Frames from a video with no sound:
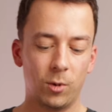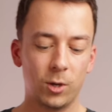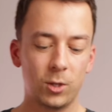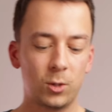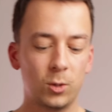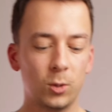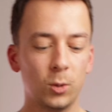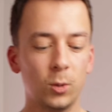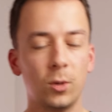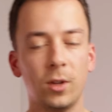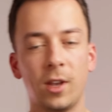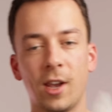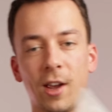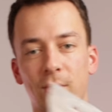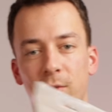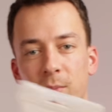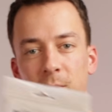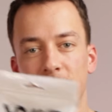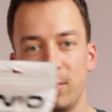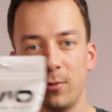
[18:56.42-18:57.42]
What tool do you
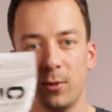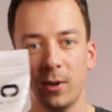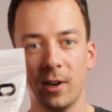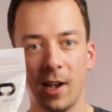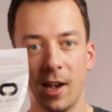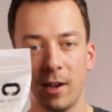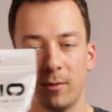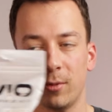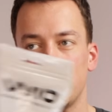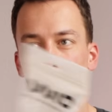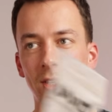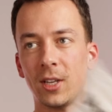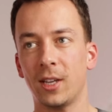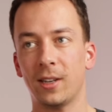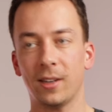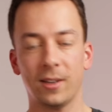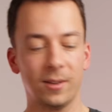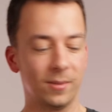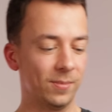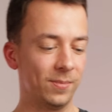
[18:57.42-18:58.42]
have for me for the heaven
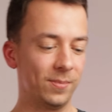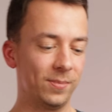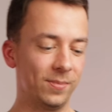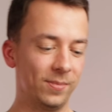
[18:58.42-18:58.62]
sand?